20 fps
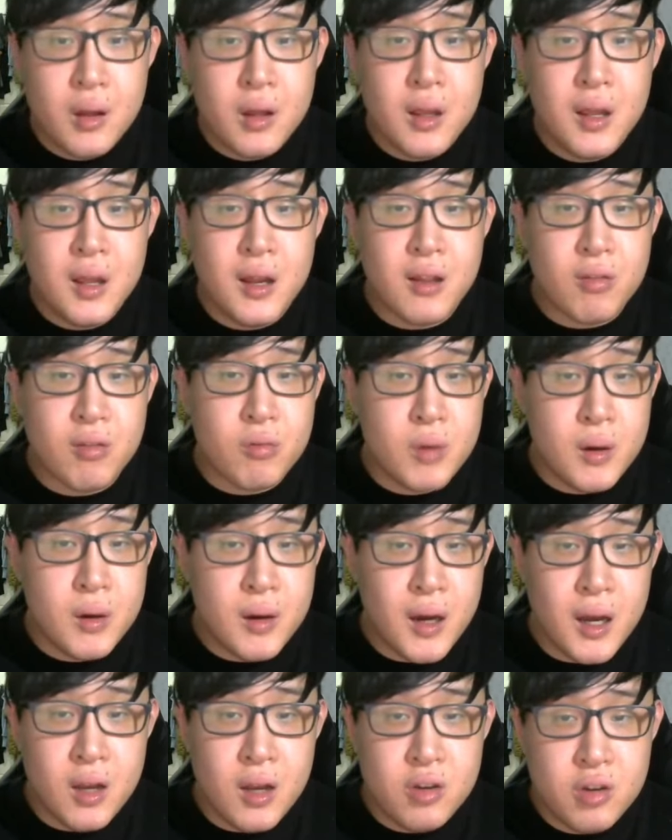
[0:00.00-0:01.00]
He has very
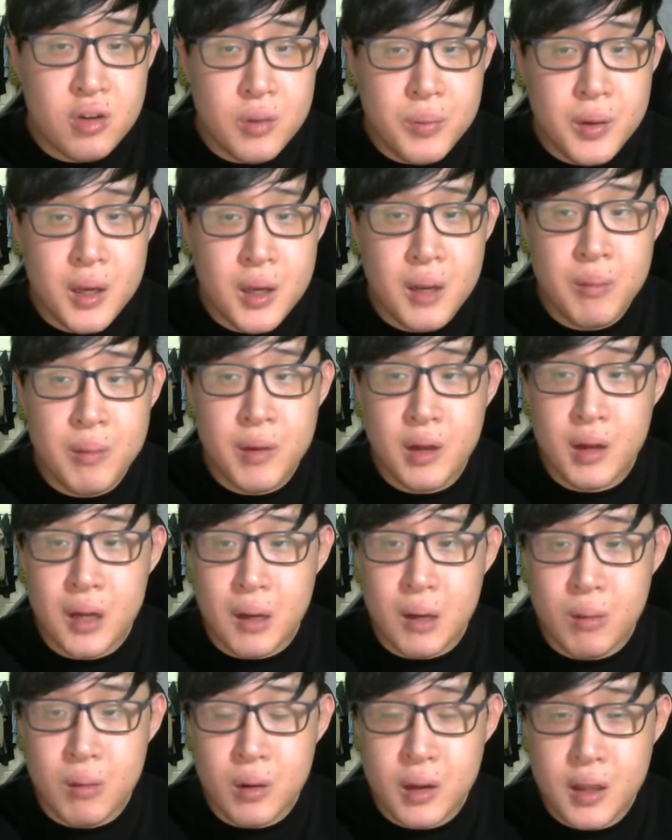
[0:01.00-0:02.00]
high GPM and
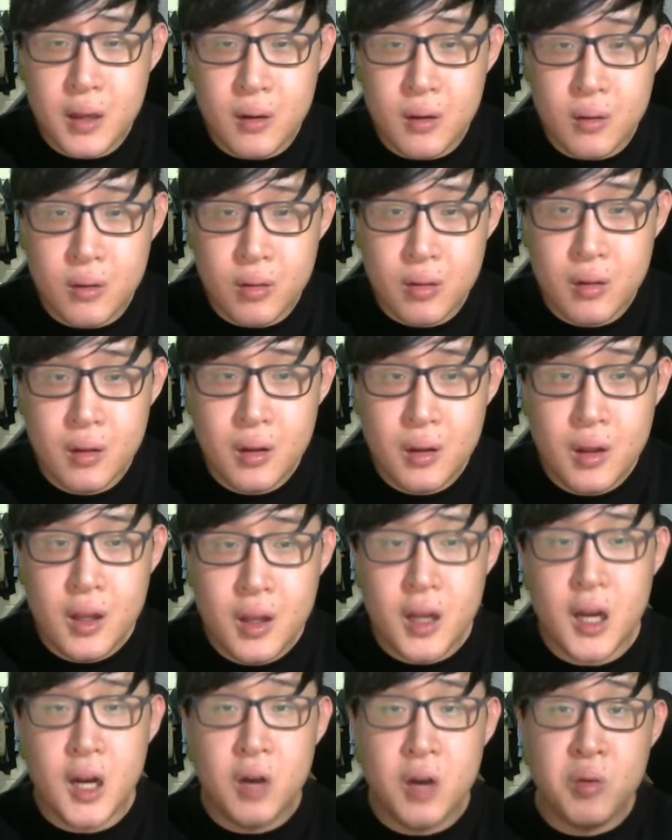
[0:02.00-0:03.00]
tower kills.
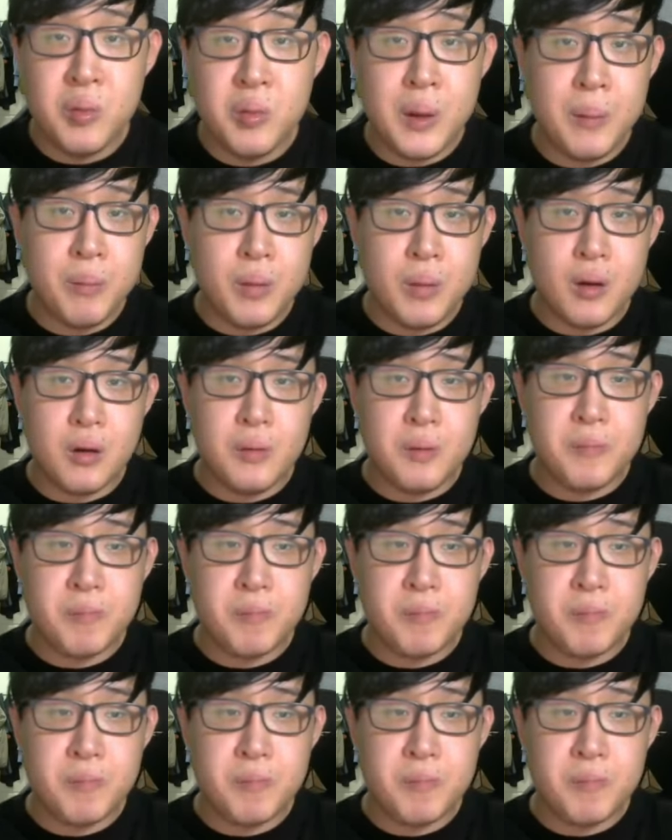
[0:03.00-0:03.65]
And remember,